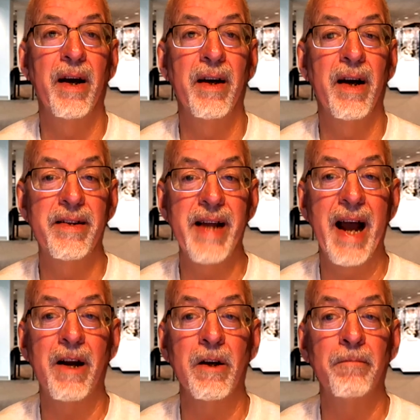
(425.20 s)

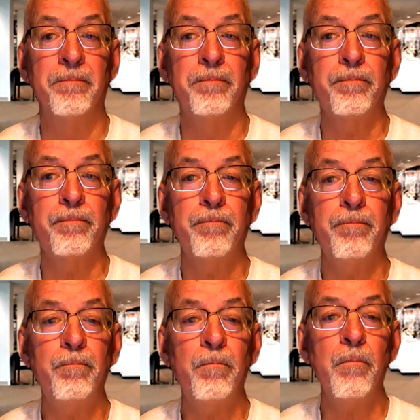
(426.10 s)
attacker.
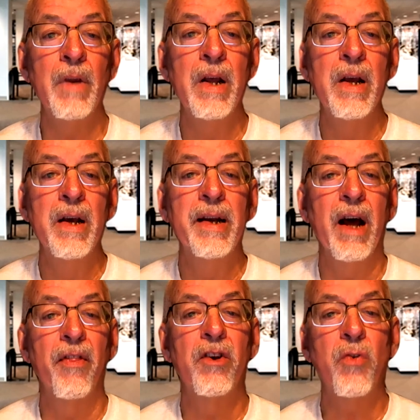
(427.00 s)

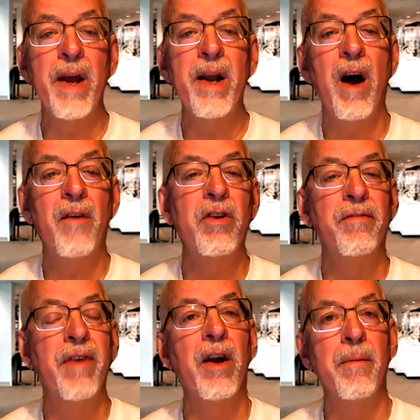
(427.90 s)
Now, the trade-offs are
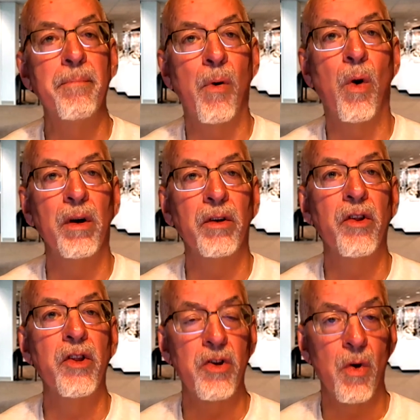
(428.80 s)
very important
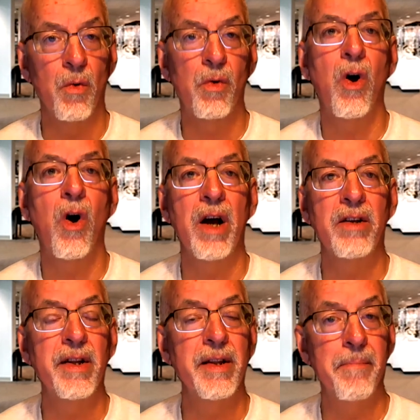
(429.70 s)
to the total
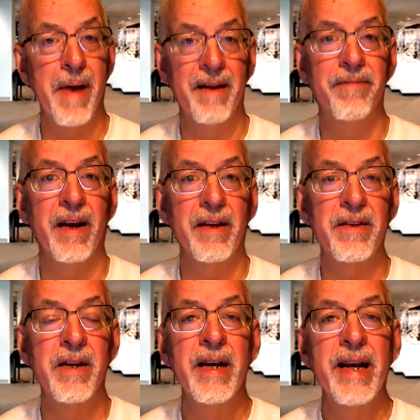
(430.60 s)
cost and the
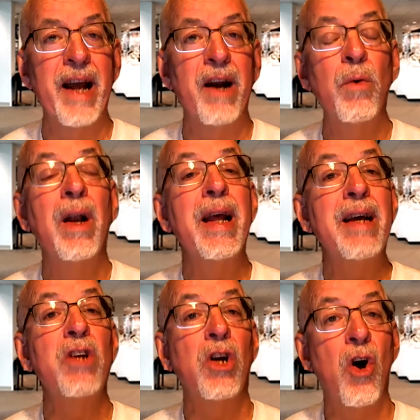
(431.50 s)
benefits, and it really
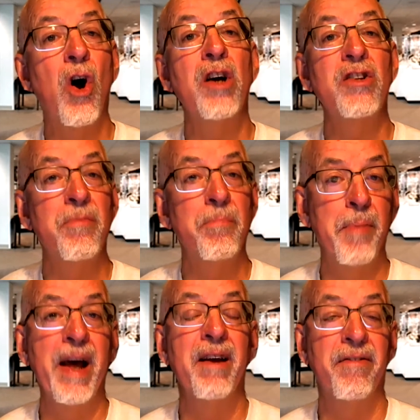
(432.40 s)
is a
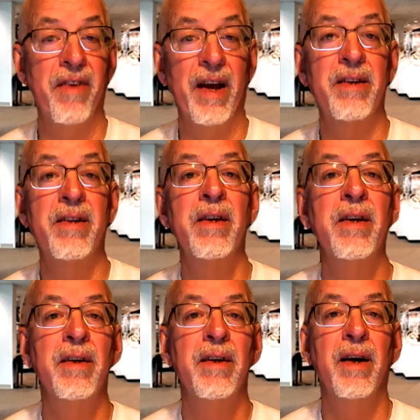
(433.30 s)
cost-benefit
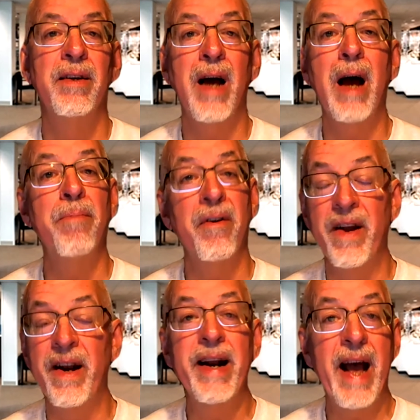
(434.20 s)
type of
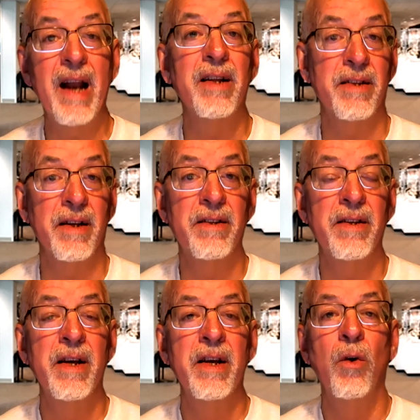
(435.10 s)
an analysis.
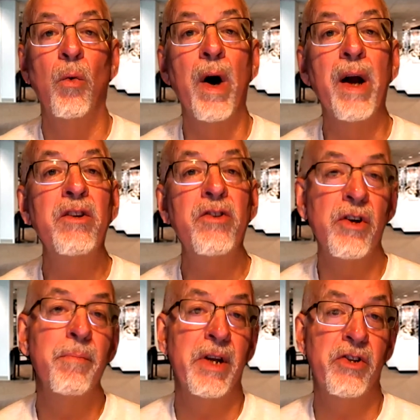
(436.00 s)
What is
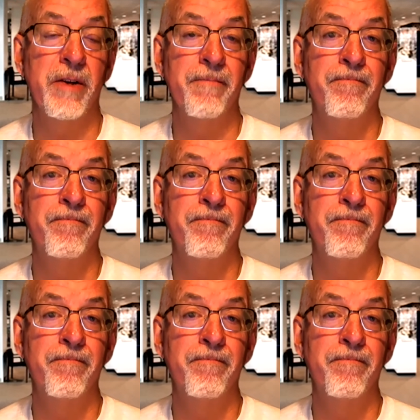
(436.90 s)
your mission?